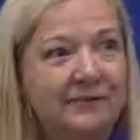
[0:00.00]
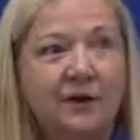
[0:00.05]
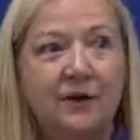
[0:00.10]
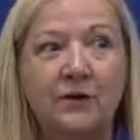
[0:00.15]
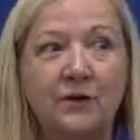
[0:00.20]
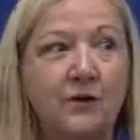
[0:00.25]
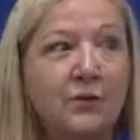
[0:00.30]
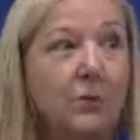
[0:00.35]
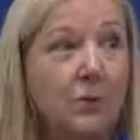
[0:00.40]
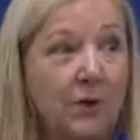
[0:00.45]

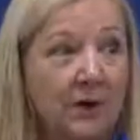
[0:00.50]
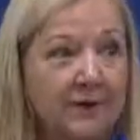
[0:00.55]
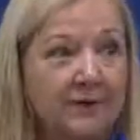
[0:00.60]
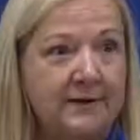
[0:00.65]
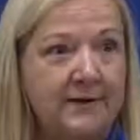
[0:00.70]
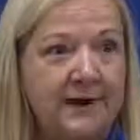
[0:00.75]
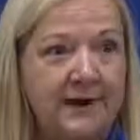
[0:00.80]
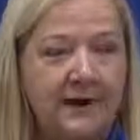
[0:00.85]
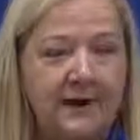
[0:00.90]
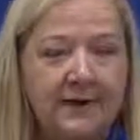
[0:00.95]

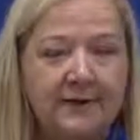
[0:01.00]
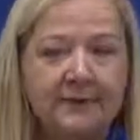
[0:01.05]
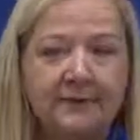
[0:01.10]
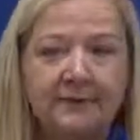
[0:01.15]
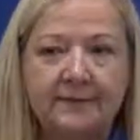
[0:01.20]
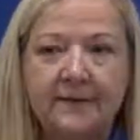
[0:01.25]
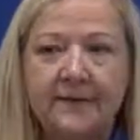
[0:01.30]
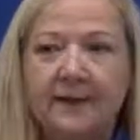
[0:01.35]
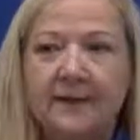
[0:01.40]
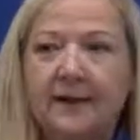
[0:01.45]
31
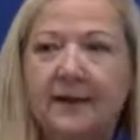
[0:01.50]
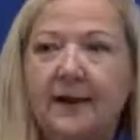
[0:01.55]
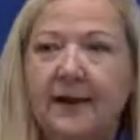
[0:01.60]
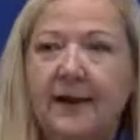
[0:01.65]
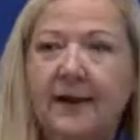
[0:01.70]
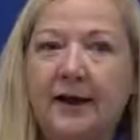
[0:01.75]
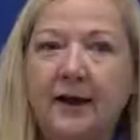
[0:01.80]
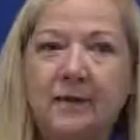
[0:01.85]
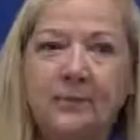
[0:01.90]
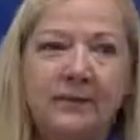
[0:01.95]
days.
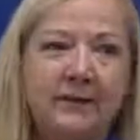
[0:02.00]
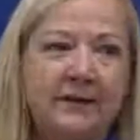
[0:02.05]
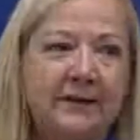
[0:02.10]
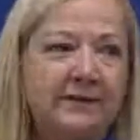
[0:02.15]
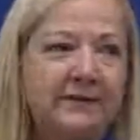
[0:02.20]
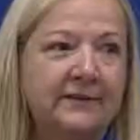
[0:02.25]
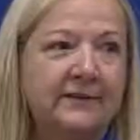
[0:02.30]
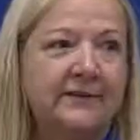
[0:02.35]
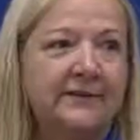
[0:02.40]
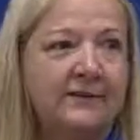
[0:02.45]

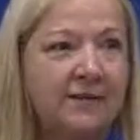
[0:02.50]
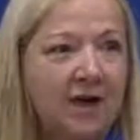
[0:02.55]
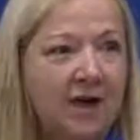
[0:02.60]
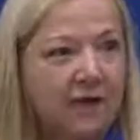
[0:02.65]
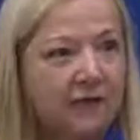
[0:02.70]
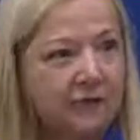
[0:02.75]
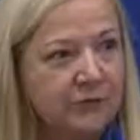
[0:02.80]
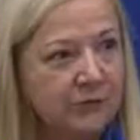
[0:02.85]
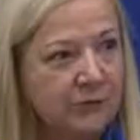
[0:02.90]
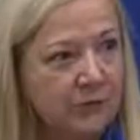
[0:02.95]
It's a
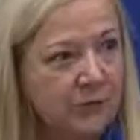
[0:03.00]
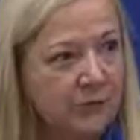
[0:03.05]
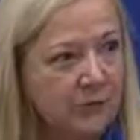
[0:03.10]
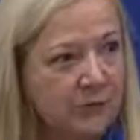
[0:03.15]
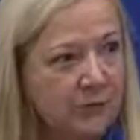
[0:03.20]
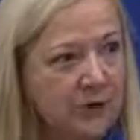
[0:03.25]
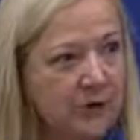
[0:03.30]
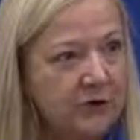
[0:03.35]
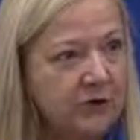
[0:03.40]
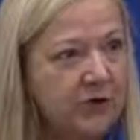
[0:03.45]
soft
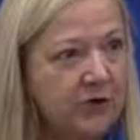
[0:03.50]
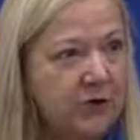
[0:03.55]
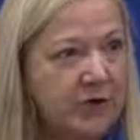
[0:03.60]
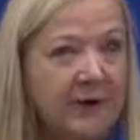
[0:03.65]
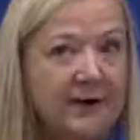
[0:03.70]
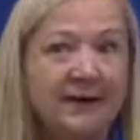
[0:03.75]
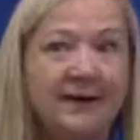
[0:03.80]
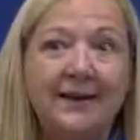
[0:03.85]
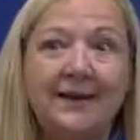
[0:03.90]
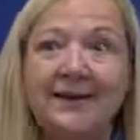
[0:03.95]
pull on your
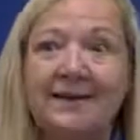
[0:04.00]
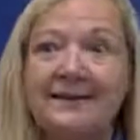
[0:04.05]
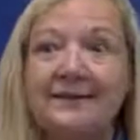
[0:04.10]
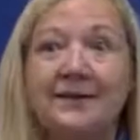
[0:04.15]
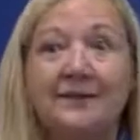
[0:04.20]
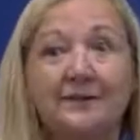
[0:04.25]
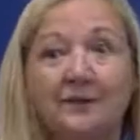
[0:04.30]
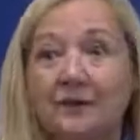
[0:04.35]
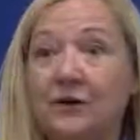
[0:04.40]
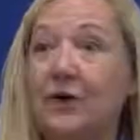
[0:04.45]
credit, and it
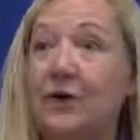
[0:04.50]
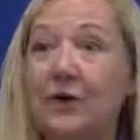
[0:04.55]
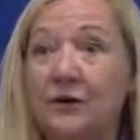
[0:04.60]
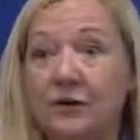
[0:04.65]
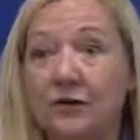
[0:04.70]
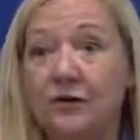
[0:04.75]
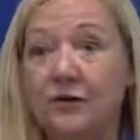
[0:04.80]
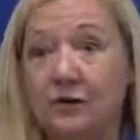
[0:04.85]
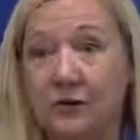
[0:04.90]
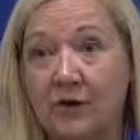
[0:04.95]
doesn't
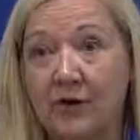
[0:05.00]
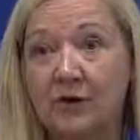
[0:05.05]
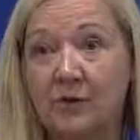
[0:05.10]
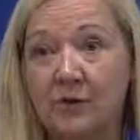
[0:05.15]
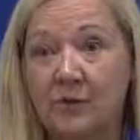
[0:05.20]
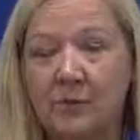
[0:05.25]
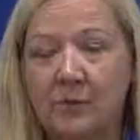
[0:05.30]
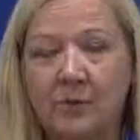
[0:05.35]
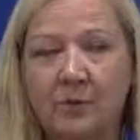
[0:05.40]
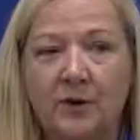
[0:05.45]
hurt your credit
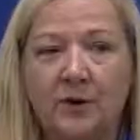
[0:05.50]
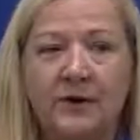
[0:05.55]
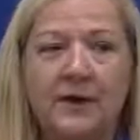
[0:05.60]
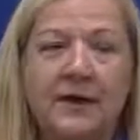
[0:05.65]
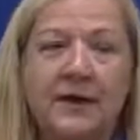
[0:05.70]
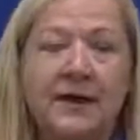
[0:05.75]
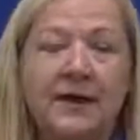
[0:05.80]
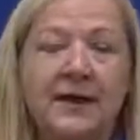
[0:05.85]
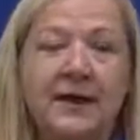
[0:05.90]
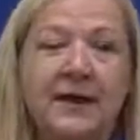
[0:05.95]
report.
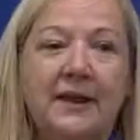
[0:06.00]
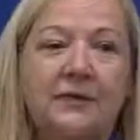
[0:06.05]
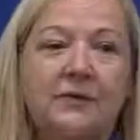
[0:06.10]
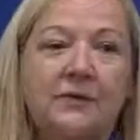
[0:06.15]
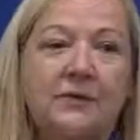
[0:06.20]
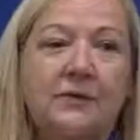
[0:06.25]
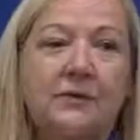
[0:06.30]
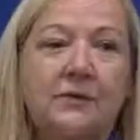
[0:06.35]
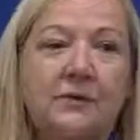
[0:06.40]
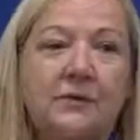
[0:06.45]

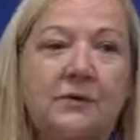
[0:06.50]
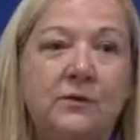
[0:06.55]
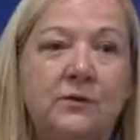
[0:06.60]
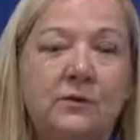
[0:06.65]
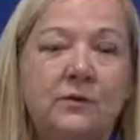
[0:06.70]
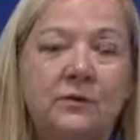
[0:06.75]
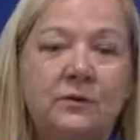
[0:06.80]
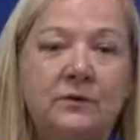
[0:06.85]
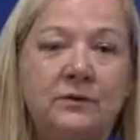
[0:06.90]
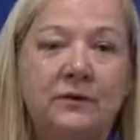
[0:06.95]
If
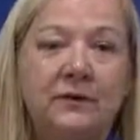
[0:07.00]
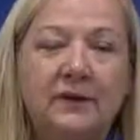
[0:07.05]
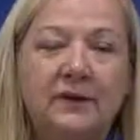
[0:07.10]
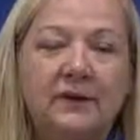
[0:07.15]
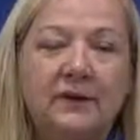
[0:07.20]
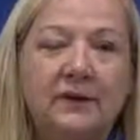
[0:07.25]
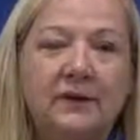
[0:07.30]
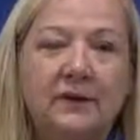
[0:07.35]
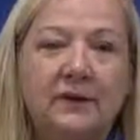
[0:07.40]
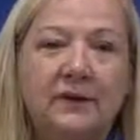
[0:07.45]
you
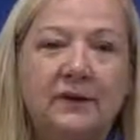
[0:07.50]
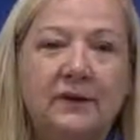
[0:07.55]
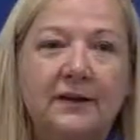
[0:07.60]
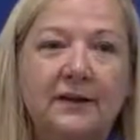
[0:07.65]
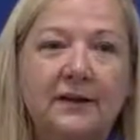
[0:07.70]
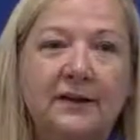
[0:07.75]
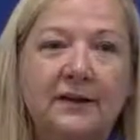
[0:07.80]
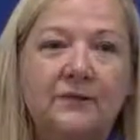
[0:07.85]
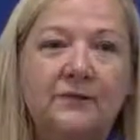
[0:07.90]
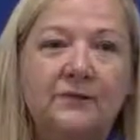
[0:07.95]

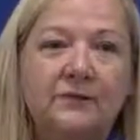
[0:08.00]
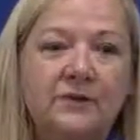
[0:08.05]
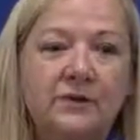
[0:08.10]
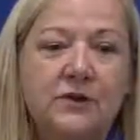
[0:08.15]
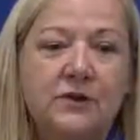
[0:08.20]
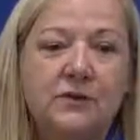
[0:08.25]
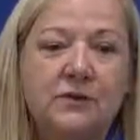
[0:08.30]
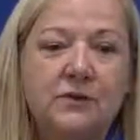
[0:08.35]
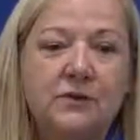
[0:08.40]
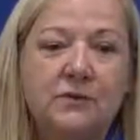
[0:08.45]

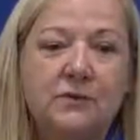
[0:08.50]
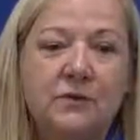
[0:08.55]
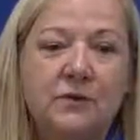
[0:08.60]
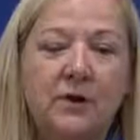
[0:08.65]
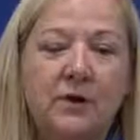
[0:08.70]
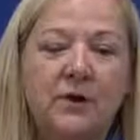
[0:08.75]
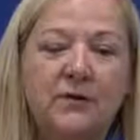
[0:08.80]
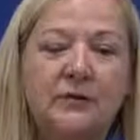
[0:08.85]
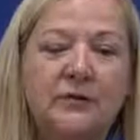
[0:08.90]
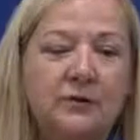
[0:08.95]

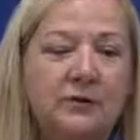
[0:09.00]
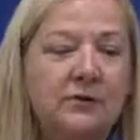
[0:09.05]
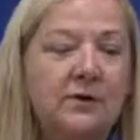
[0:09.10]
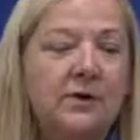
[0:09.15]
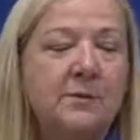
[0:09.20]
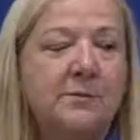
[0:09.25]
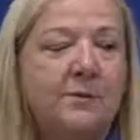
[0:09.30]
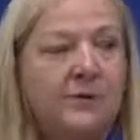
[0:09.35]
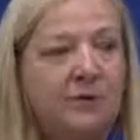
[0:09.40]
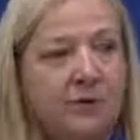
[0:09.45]
do
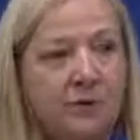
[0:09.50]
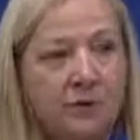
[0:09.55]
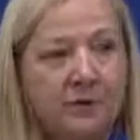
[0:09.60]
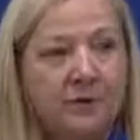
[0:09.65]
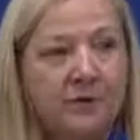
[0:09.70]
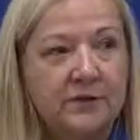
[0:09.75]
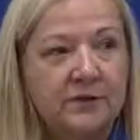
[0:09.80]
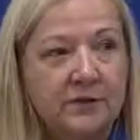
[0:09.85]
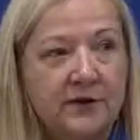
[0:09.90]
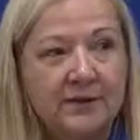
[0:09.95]
it before
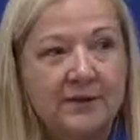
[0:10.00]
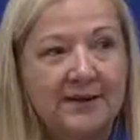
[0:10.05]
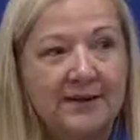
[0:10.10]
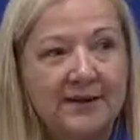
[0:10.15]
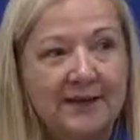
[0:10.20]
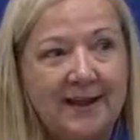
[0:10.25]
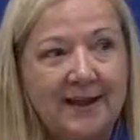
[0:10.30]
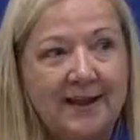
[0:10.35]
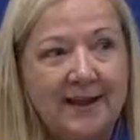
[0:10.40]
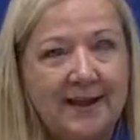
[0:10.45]
the 30
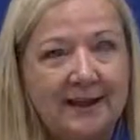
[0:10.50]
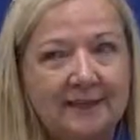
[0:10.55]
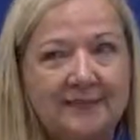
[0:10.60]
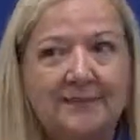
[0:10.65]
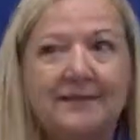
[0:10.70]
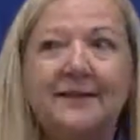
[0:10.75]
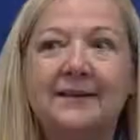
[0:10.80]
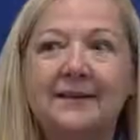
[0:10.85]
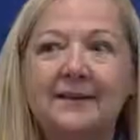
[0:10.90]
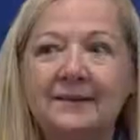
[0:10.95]

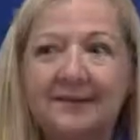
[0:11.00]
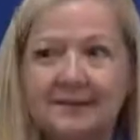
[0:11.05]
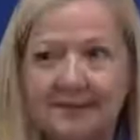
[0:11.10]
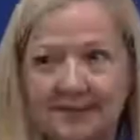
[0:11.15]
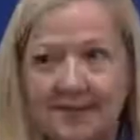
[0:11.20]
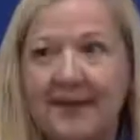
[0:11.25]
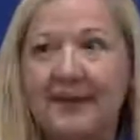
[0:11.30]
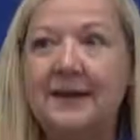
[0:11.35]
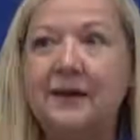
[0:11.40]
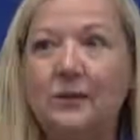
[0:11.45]
days,
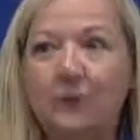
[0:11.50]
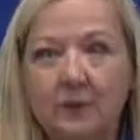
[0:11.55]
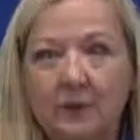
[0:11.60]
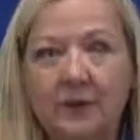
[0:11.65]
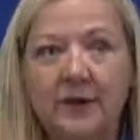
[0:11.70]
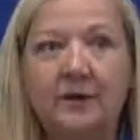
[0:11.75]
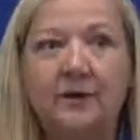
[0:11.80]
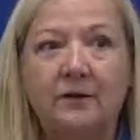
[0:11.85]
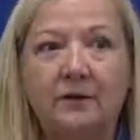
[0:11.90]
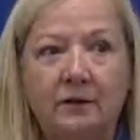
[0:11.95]
then it
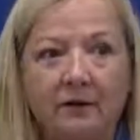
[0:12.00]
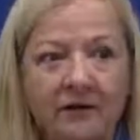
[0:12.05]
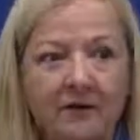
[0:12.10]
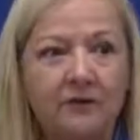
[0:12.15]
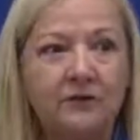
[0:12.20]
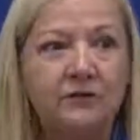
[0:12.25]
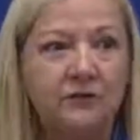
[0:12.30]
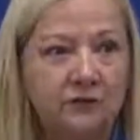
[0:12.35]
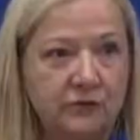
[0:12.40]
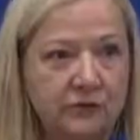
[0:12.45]
will
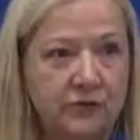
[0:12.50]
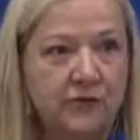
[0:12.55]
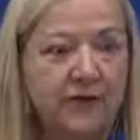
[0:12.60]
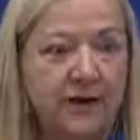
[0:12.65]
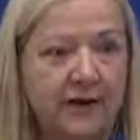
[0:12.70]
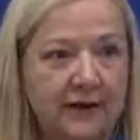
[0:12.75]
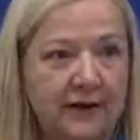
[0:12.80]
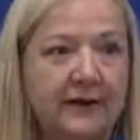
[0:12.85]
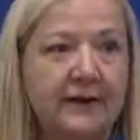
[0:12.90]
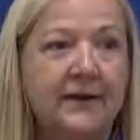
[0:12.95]
hit your
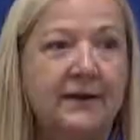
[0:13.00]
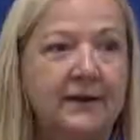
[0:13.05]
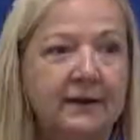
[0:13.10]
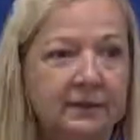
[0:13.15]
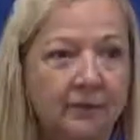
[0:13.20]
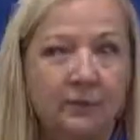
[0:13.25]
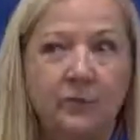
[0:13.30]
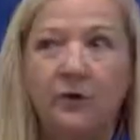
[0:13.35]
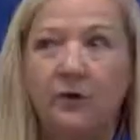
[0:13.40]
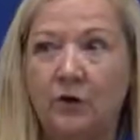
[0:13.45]
credit and
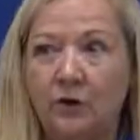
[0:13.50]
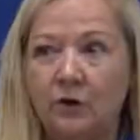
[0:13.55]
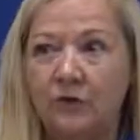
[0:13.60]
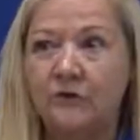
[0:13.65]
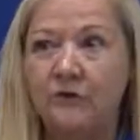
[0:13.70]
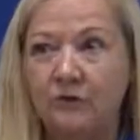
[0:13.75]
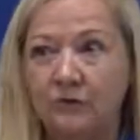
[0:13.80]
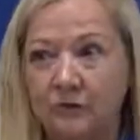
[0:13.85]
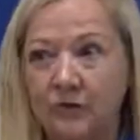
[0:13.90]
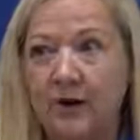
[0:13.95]
it will
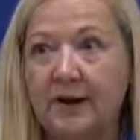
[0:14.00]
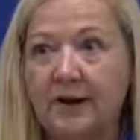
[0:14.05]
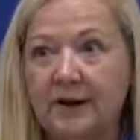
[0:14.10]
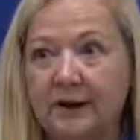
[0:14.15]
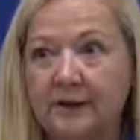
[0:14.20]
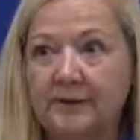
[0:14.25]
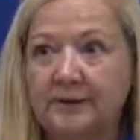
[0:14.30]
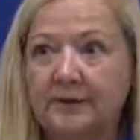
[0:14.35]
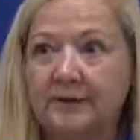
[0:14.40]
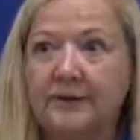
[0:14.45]
hurt your
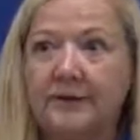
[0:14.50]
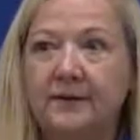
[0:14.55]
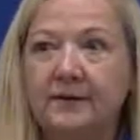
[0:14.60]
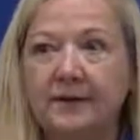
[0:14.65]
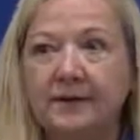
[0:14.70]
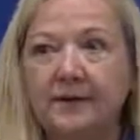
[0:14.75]
credit.